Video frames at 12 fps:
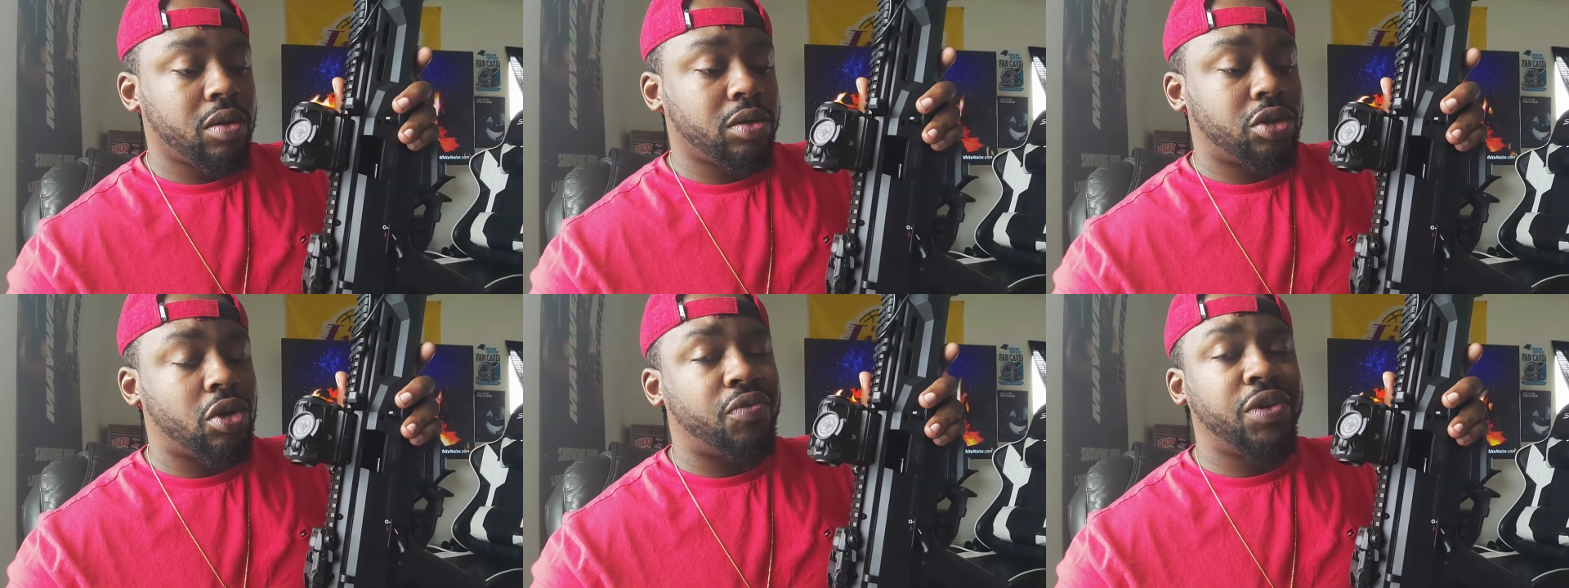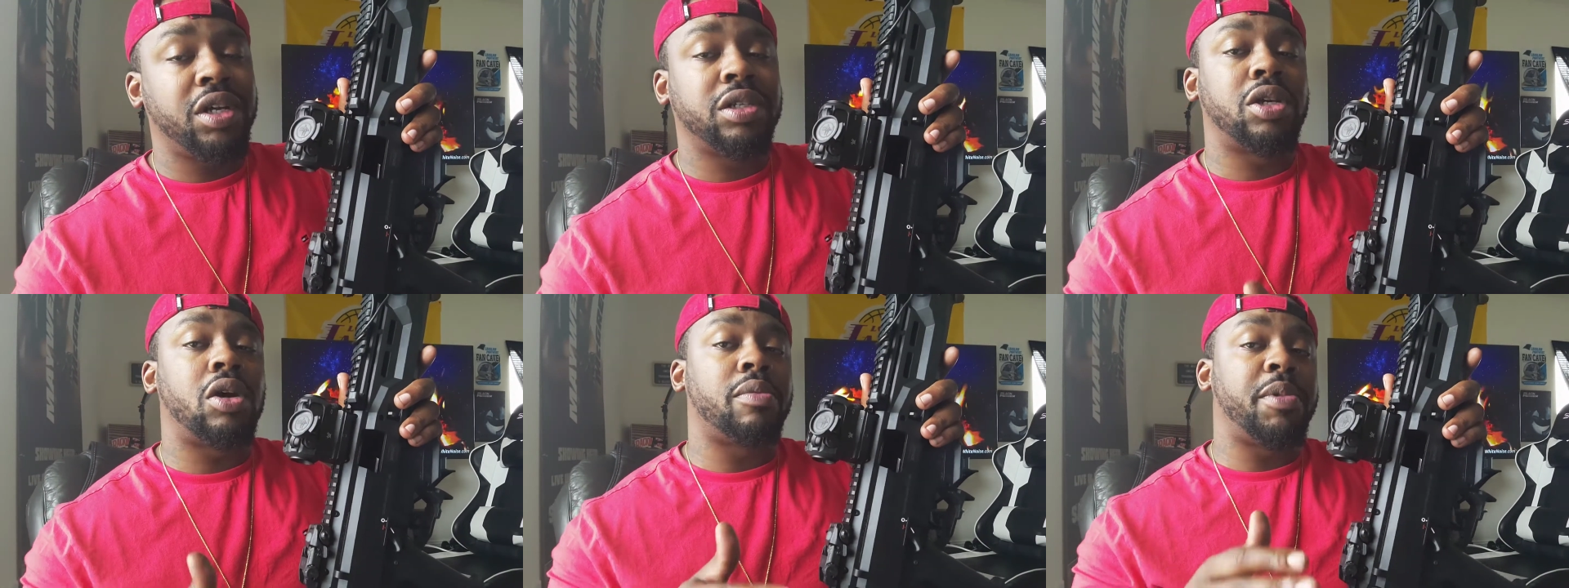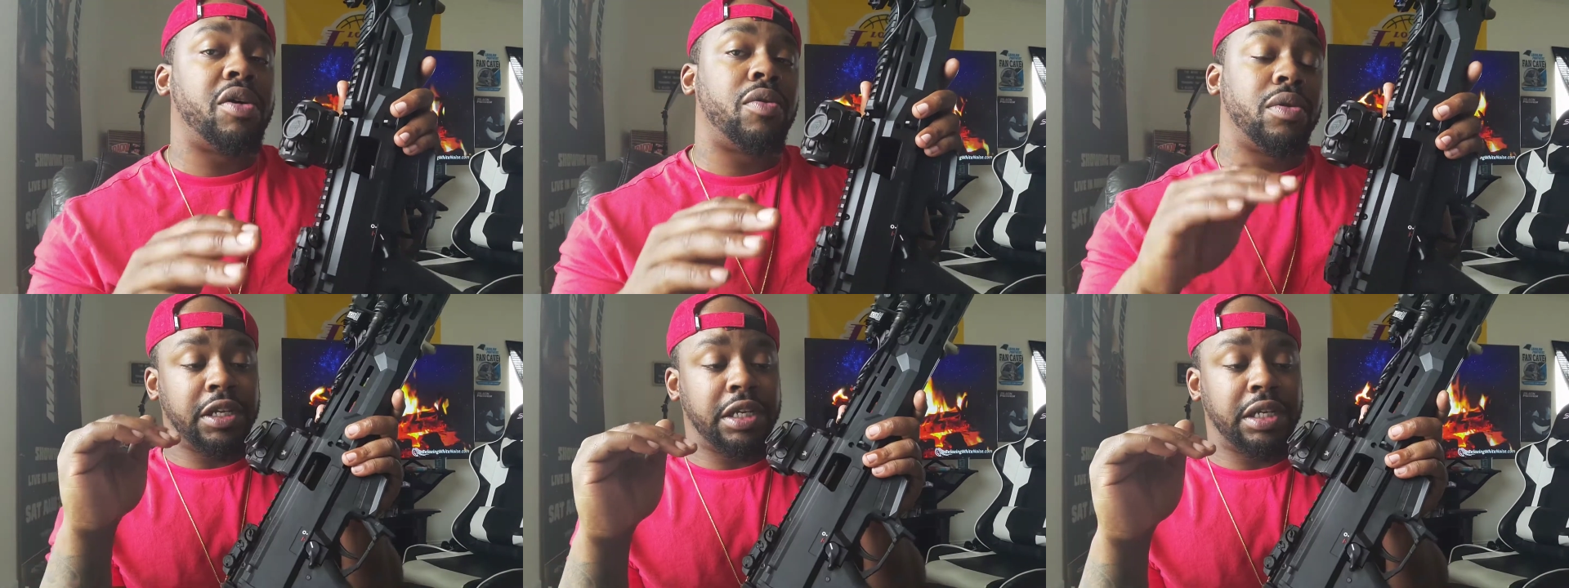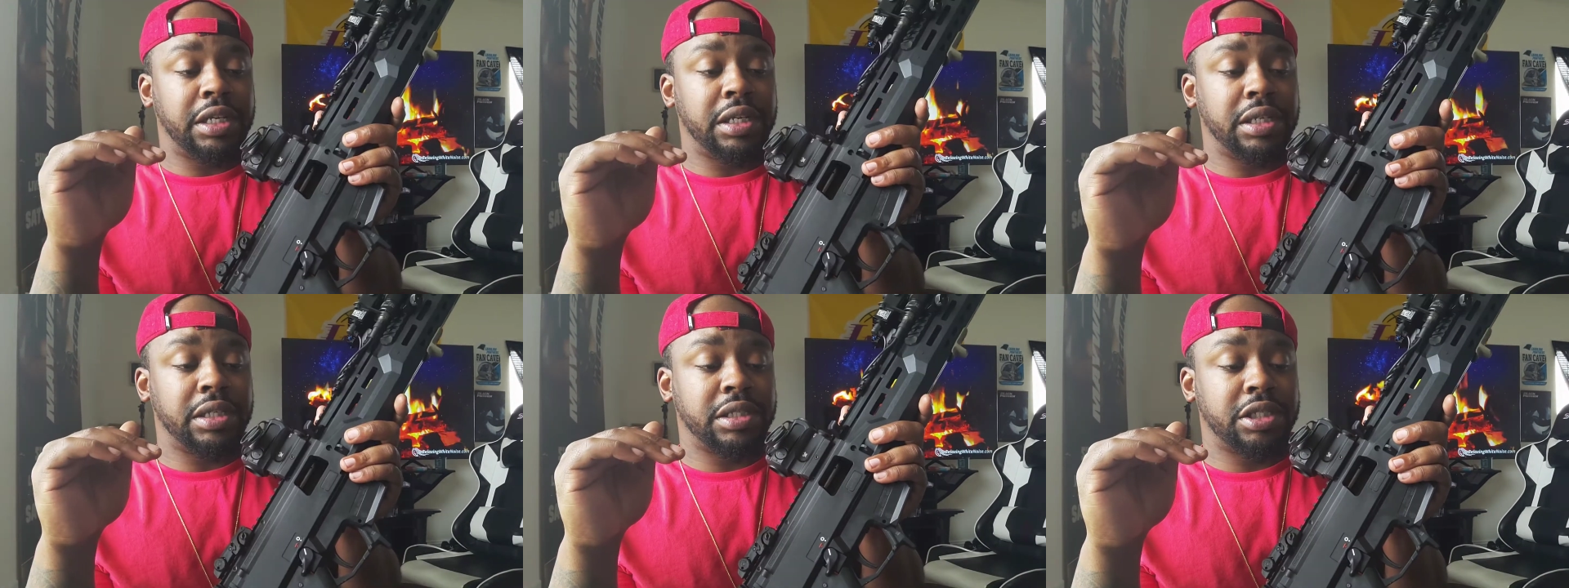So if we didn't talk about the
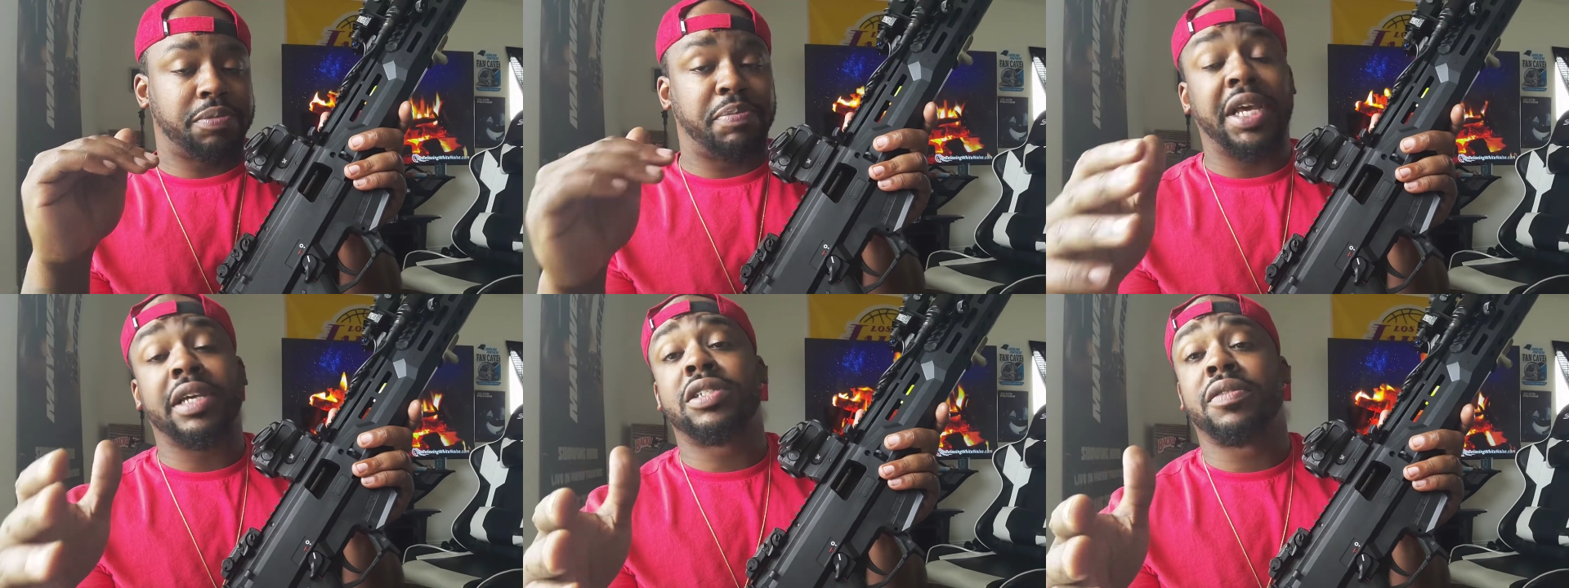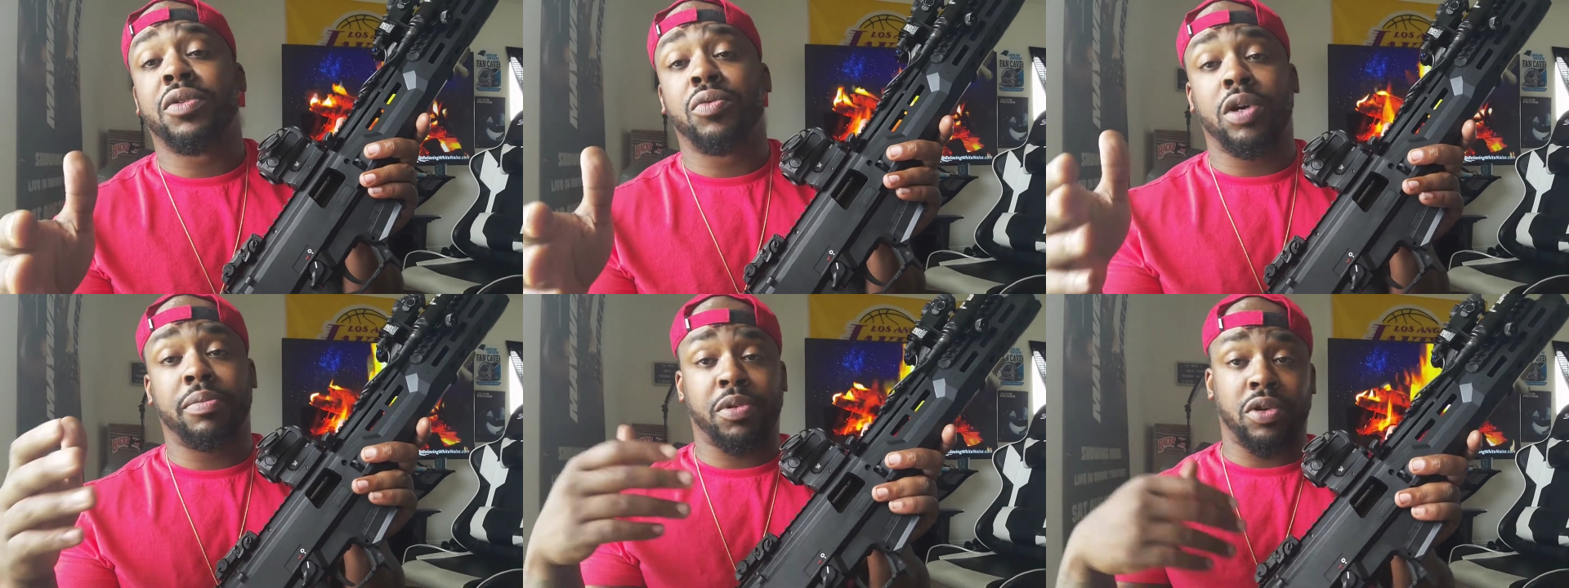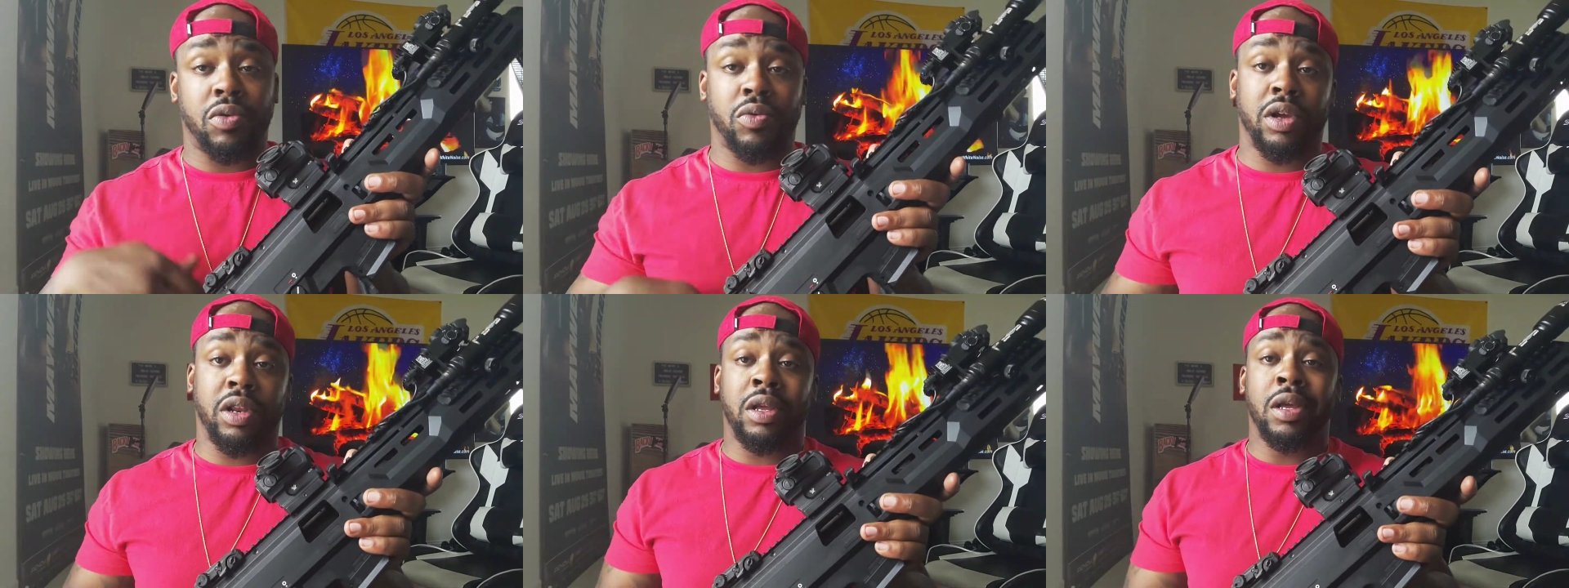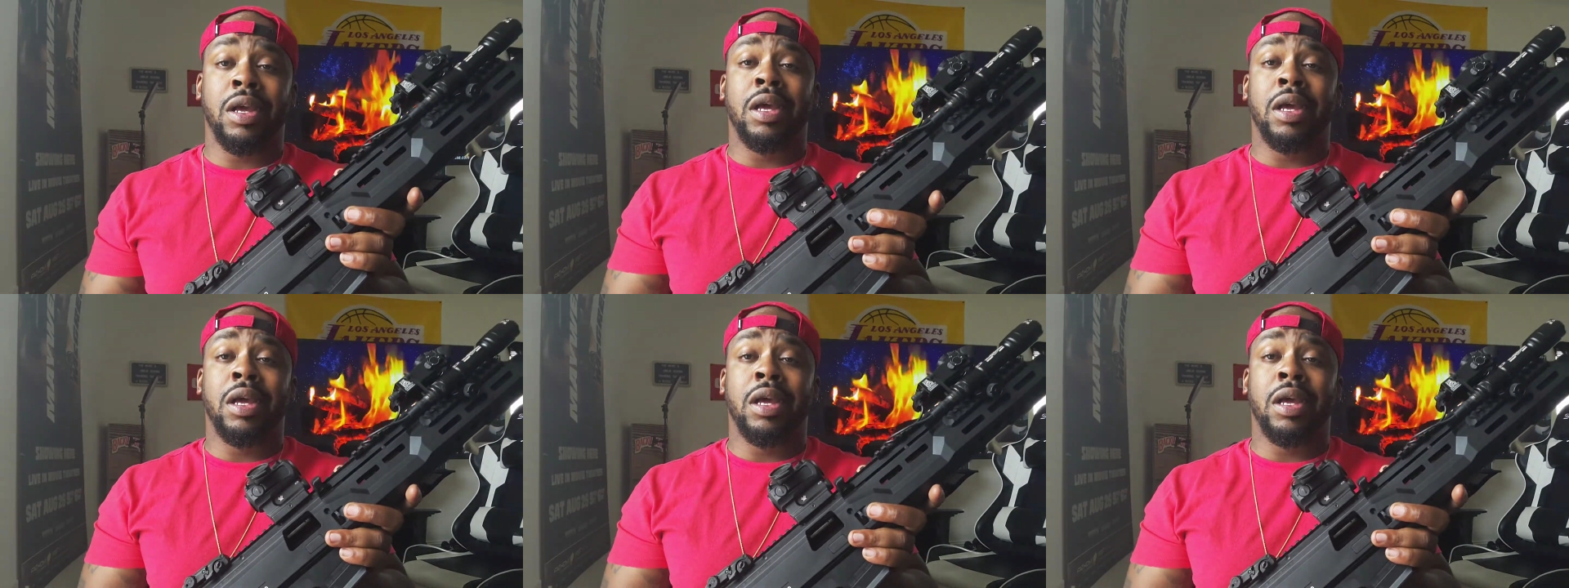specs of the weapon already,